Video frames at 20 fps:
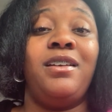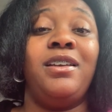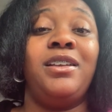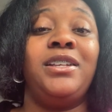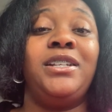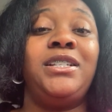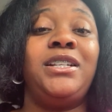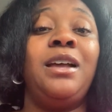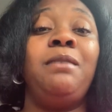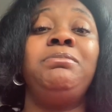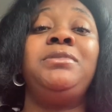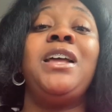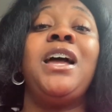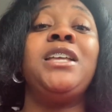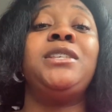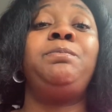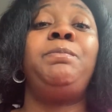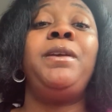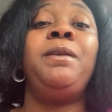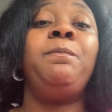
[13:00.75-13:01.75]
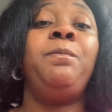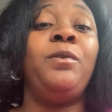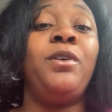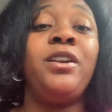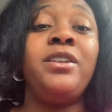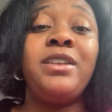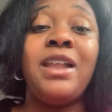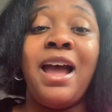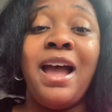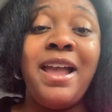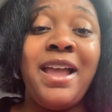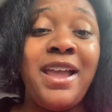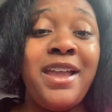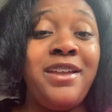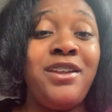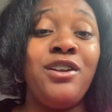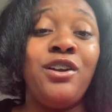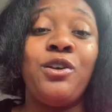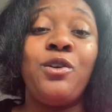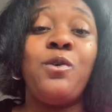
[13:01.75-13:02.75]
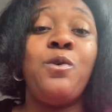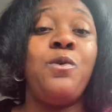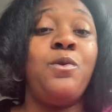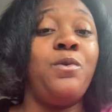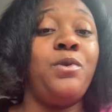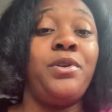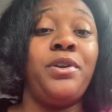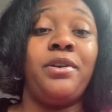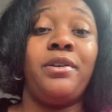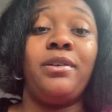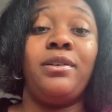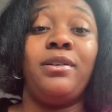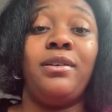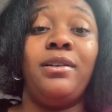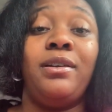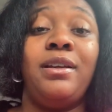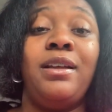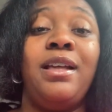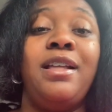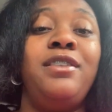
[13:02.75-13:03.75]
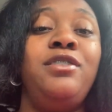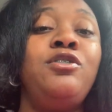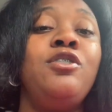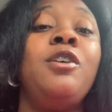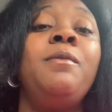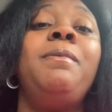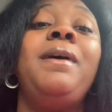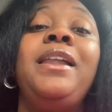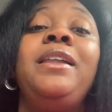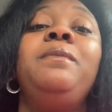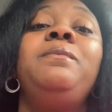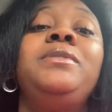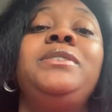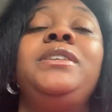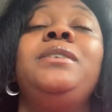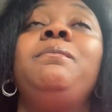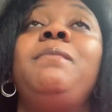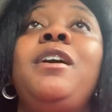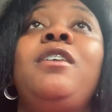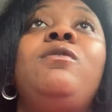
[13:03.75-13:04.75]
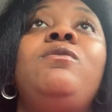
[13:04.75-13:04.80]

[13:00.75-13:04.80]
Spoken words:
Sometimes people are not in your corner. Nobody was in my